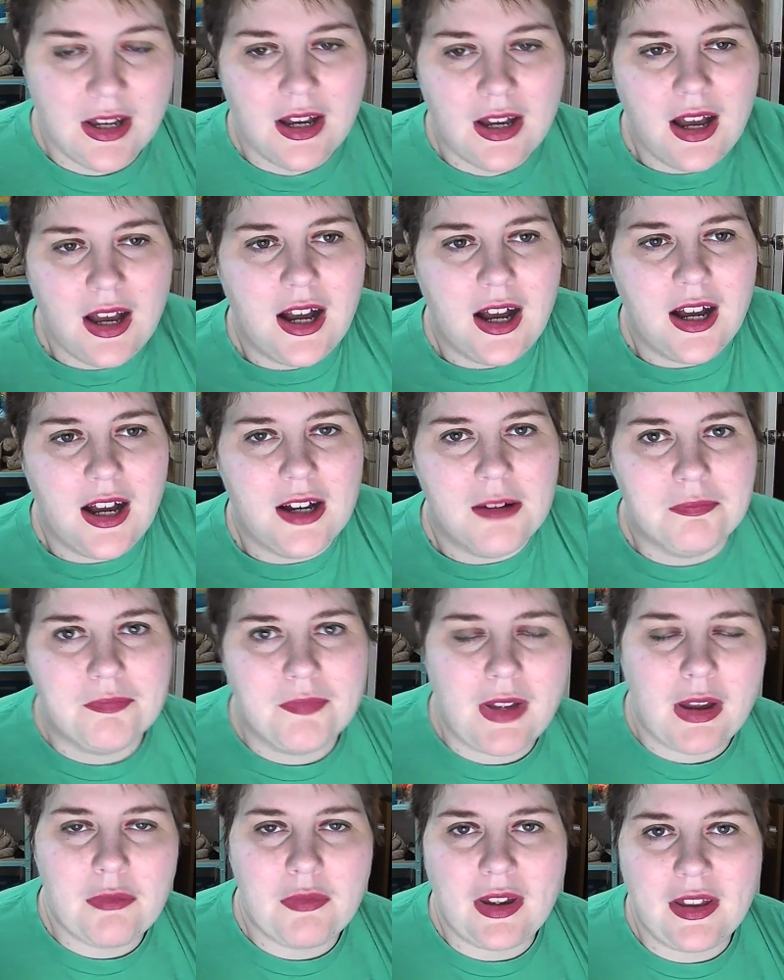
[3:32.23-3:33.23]
Um,
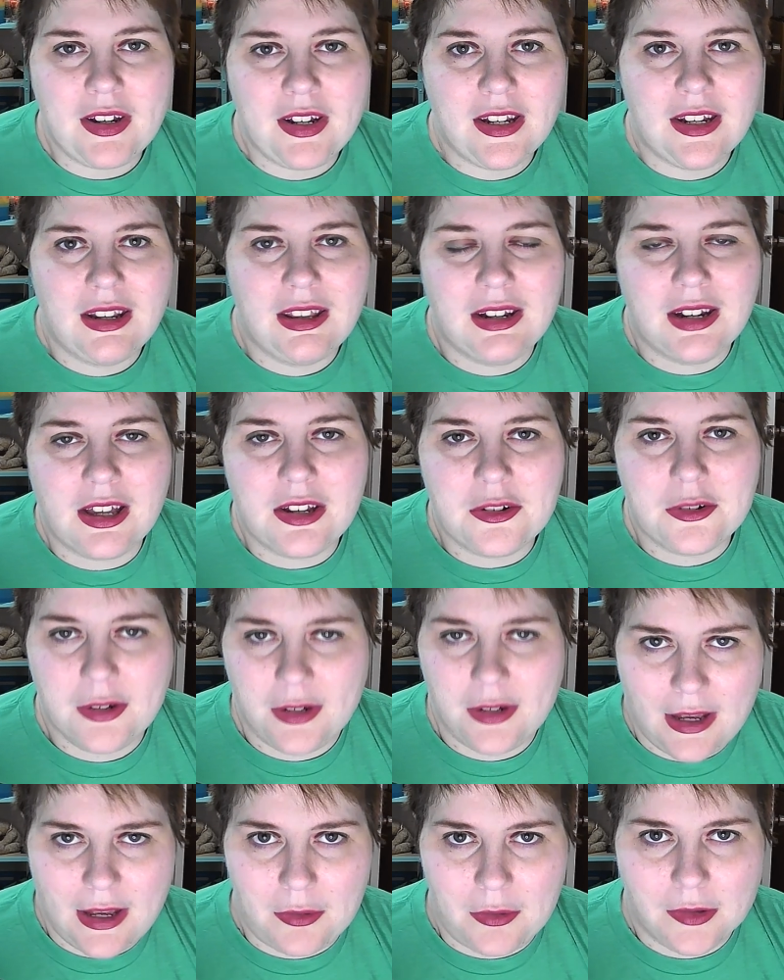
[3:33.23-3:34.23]
I read it in under an
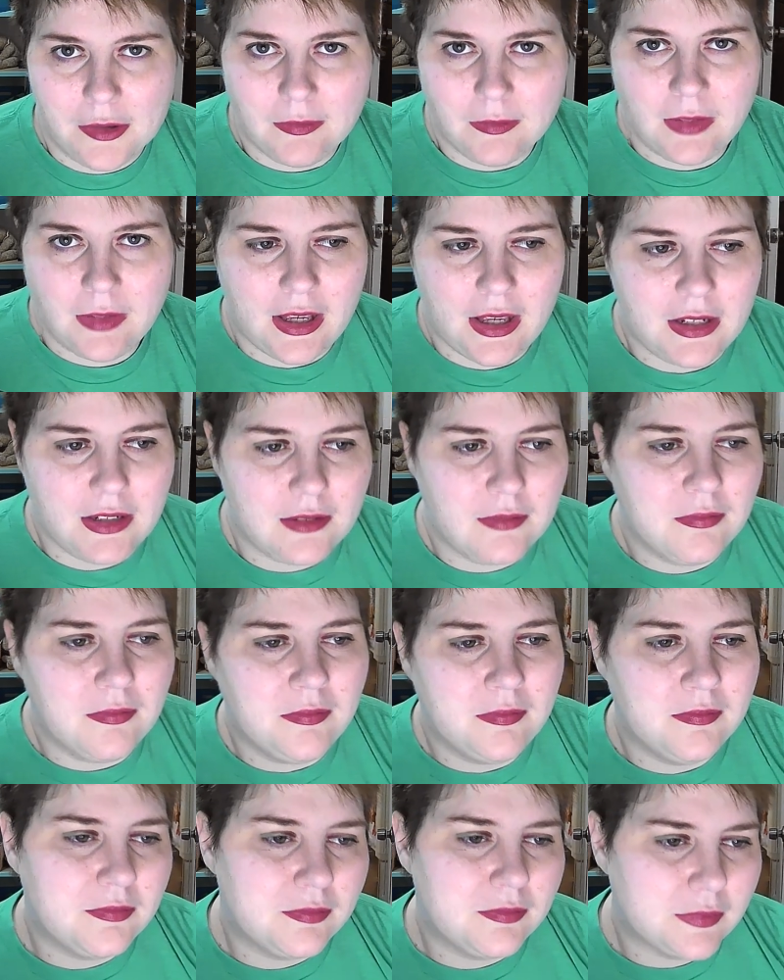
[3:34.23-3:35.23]
hour, and
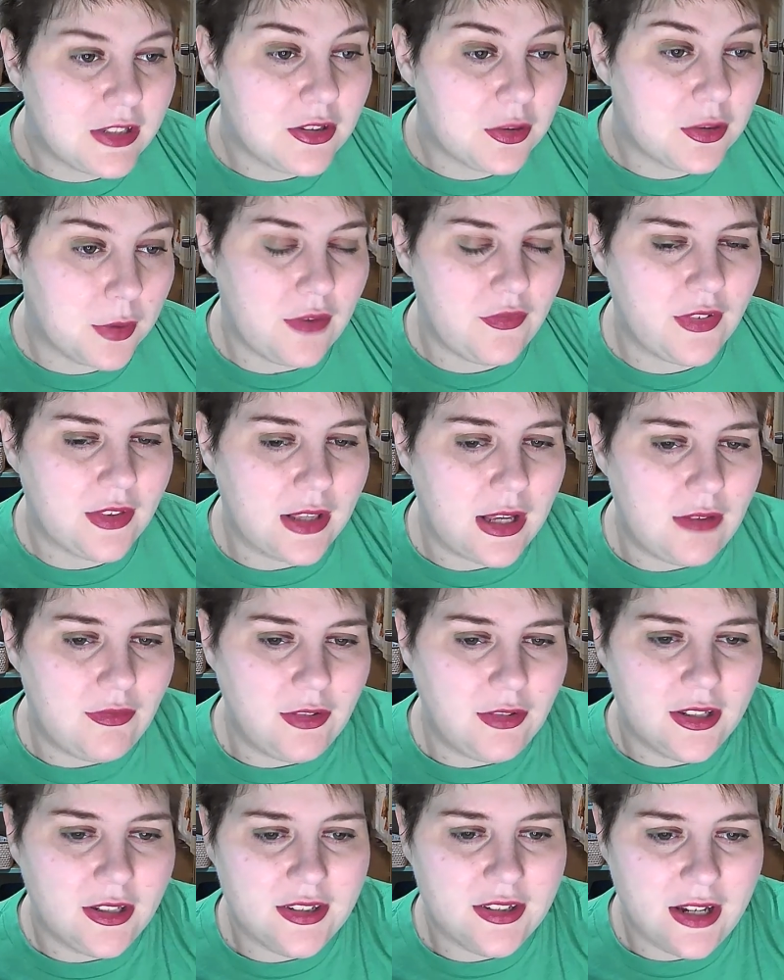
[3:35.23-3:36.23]
it's a graphic novel.
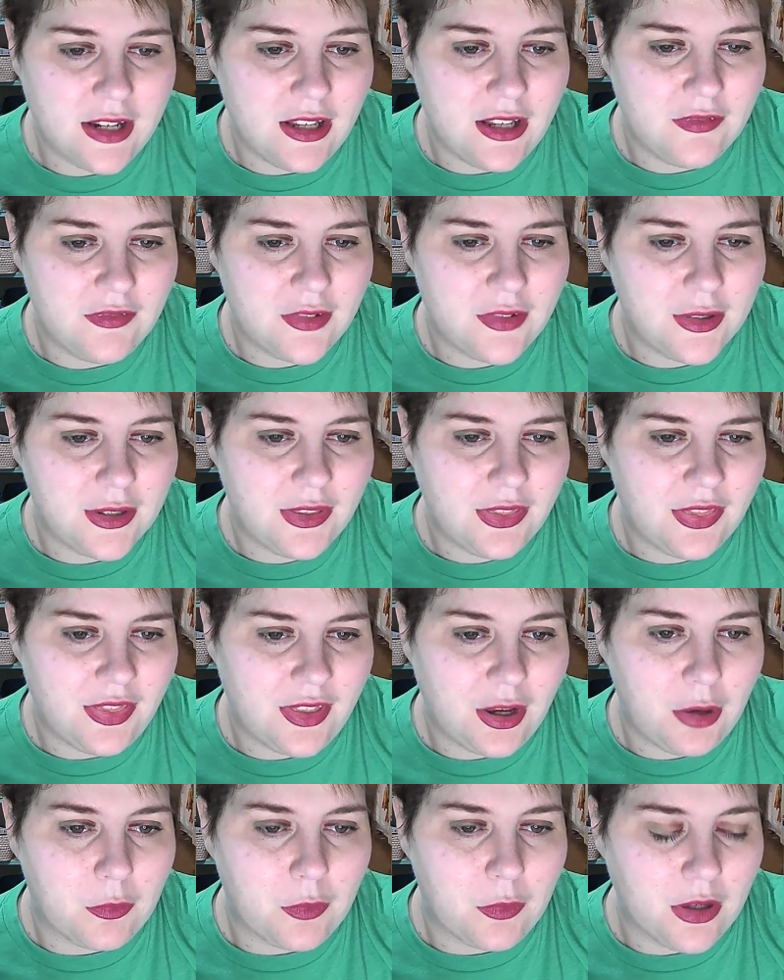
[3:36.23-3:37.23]
It's not a very
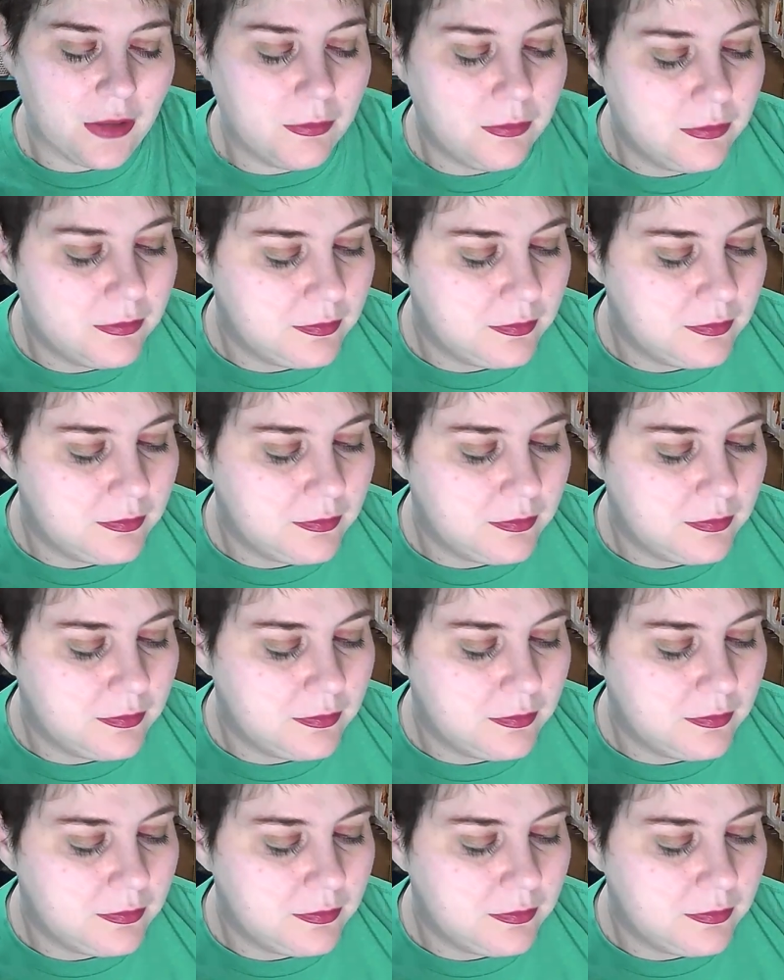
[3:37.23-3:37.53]
thick one.